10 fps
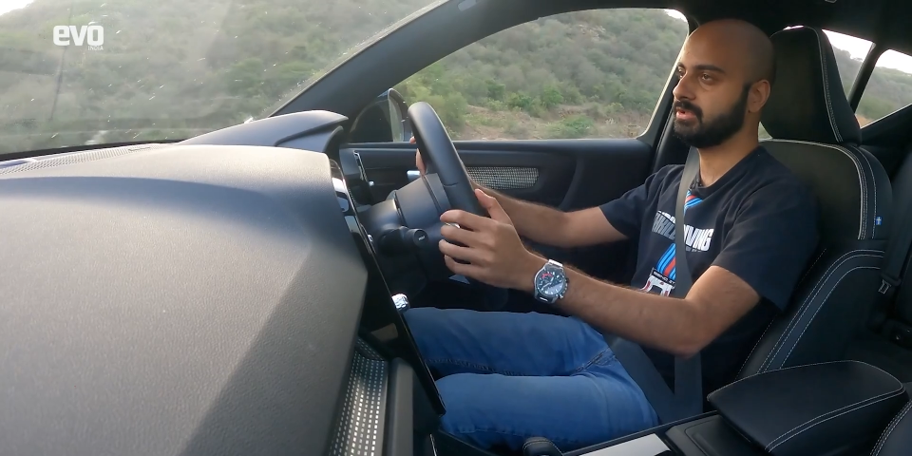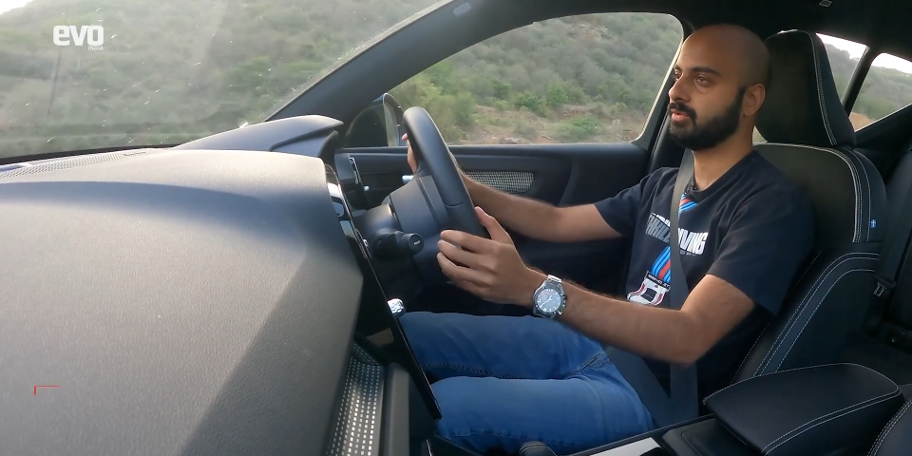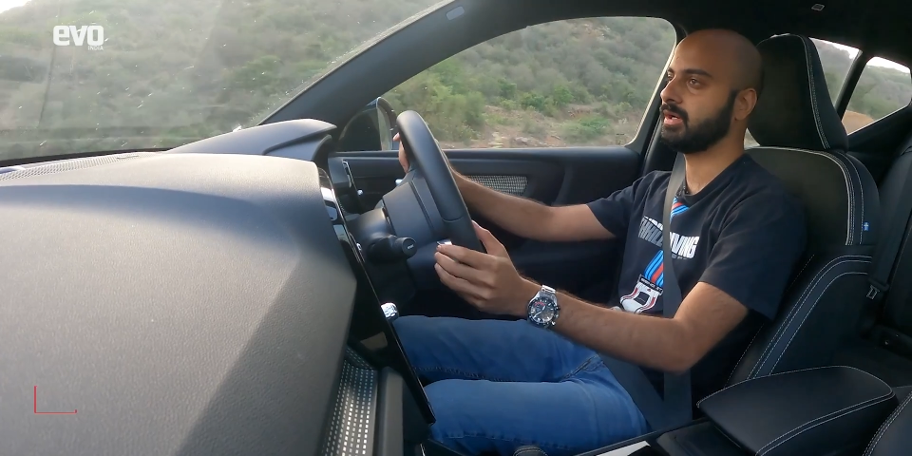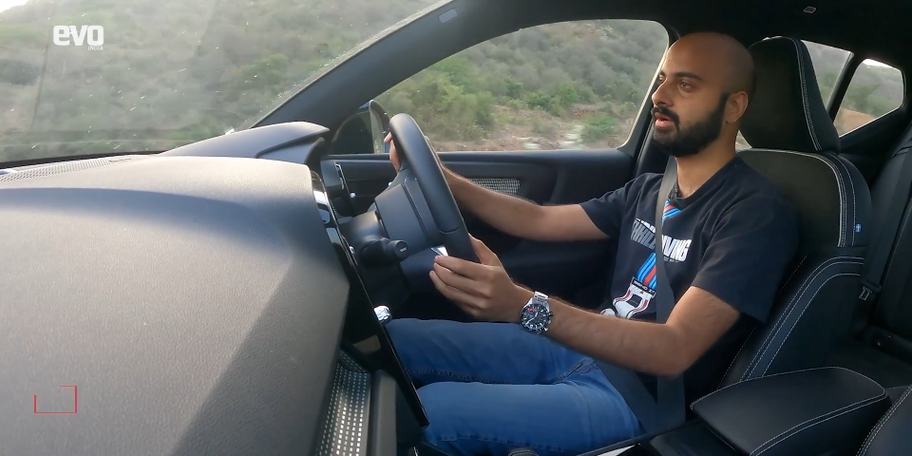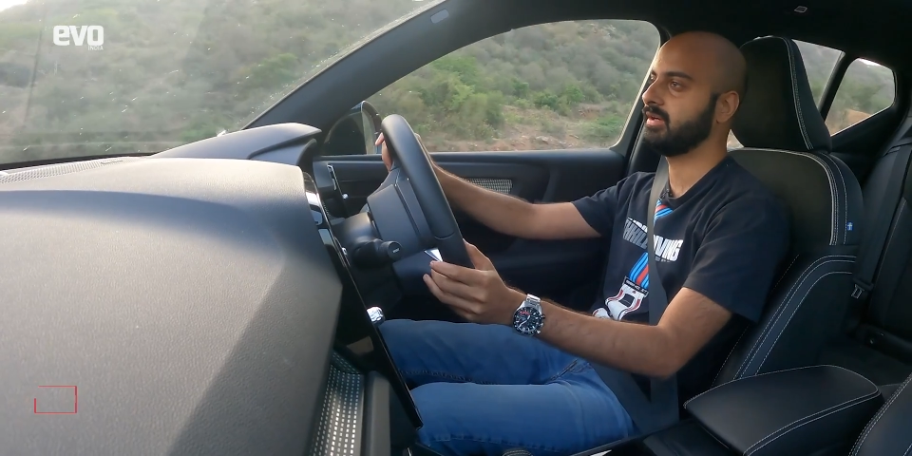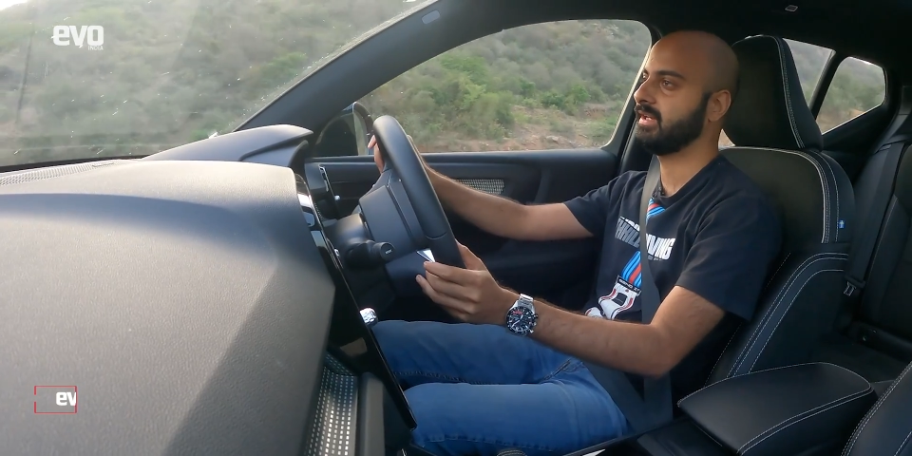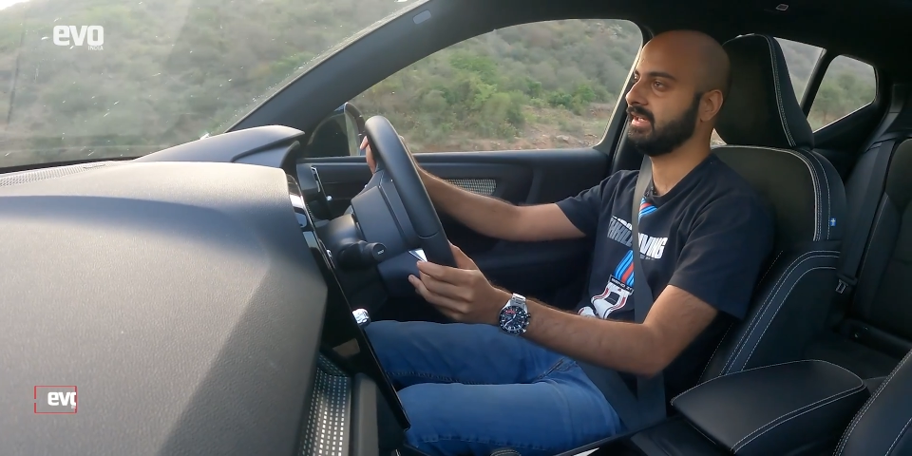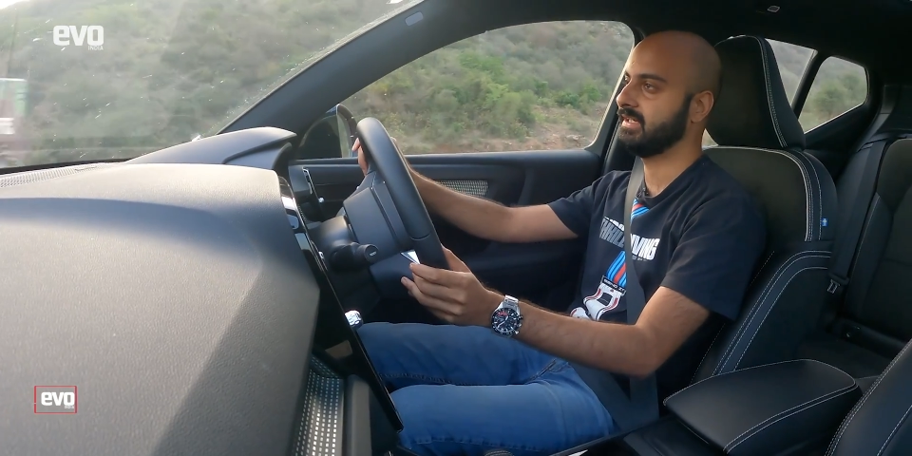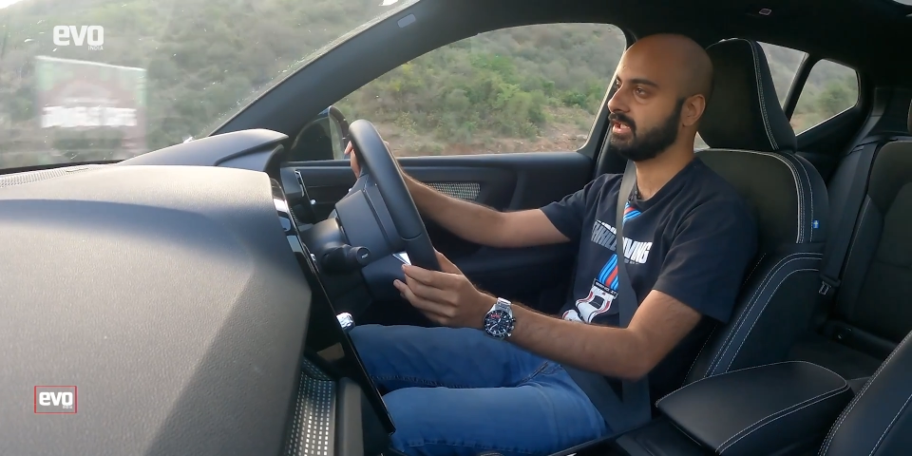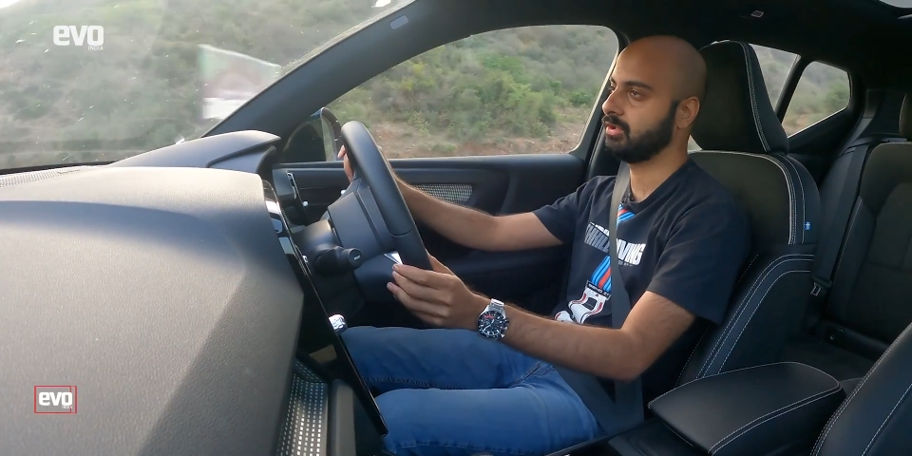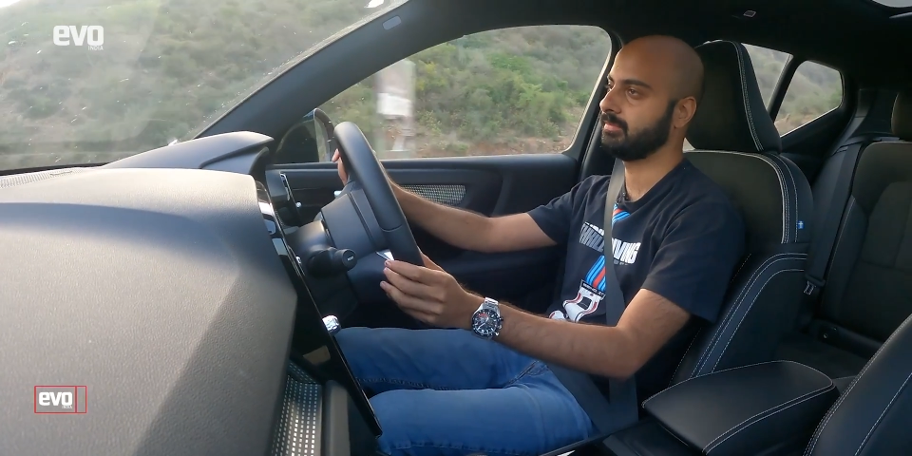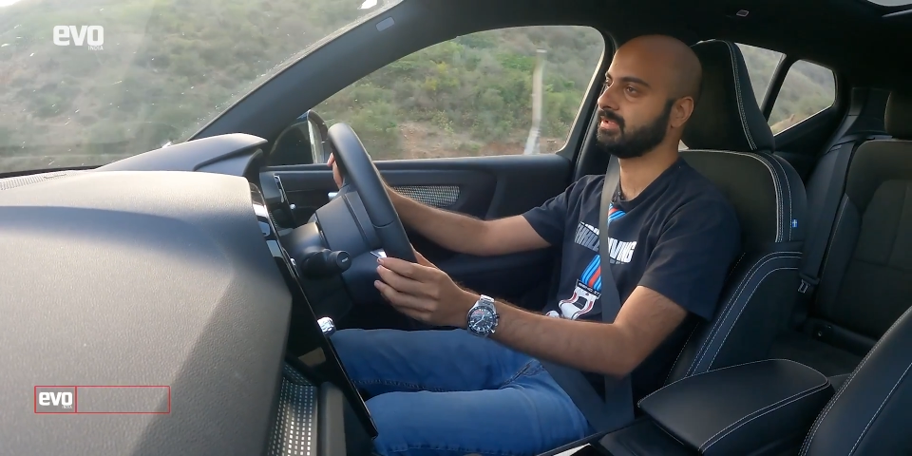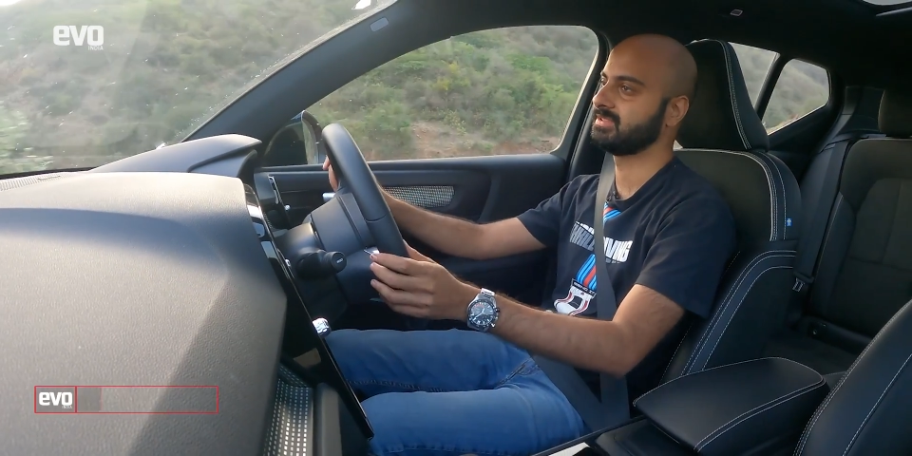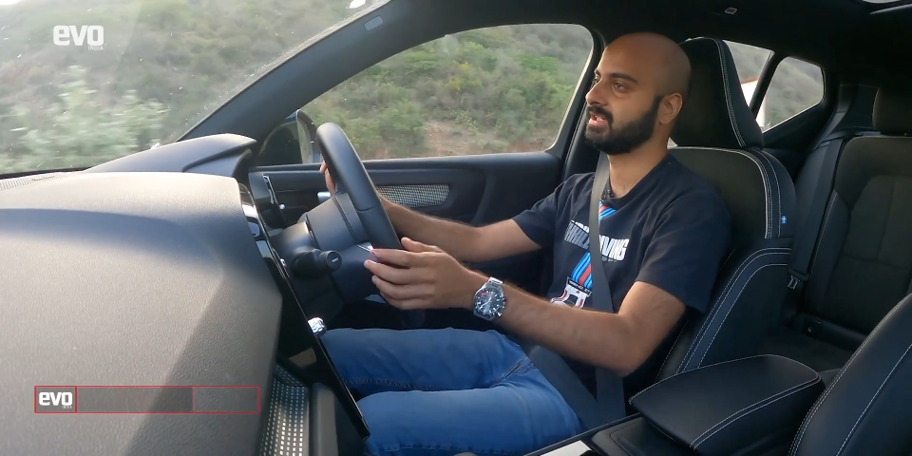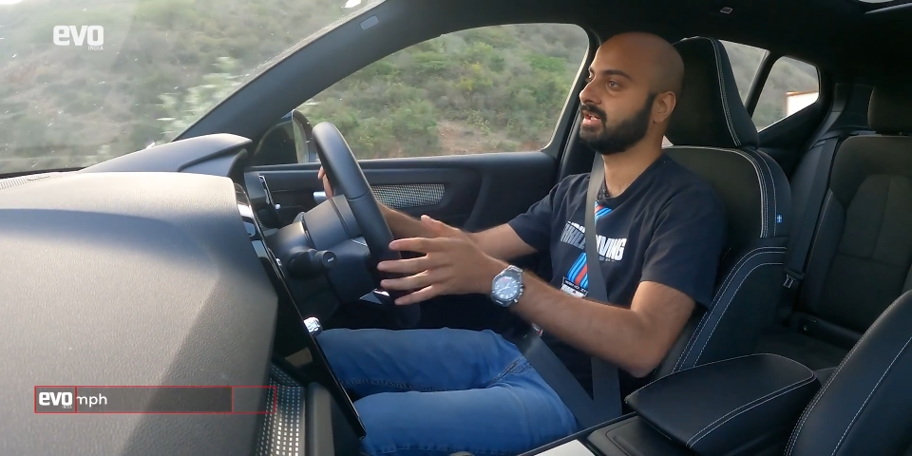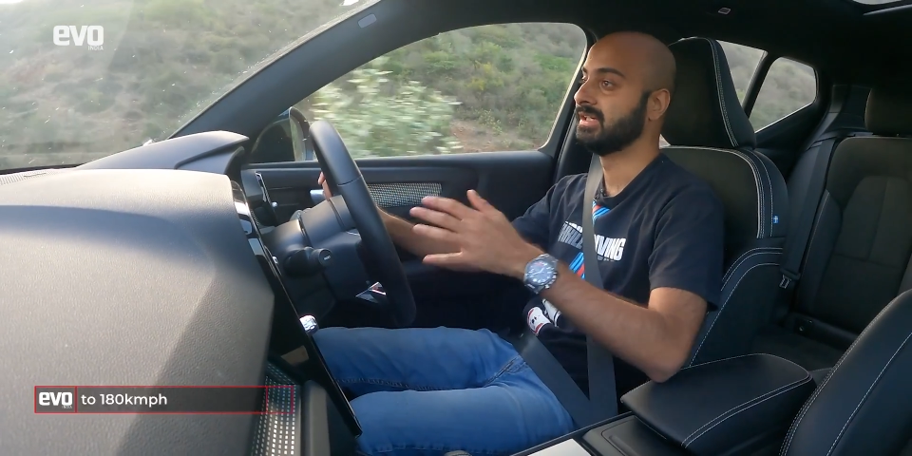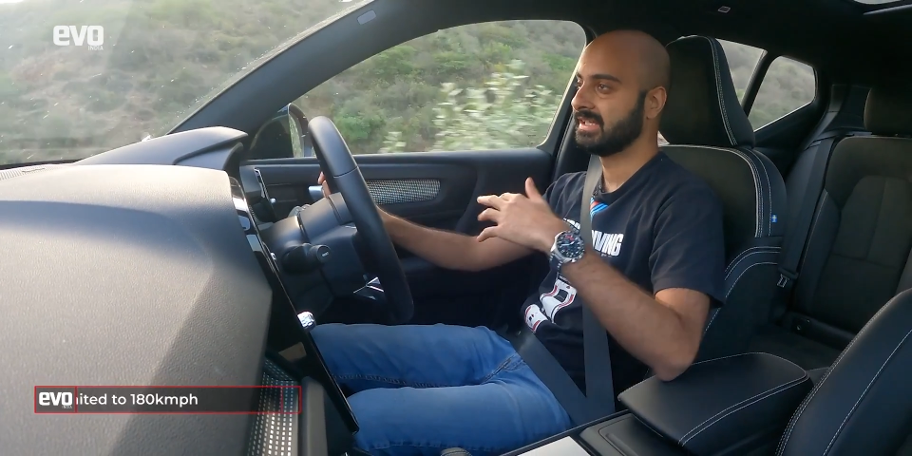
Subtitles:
to 180 kilometers an hour.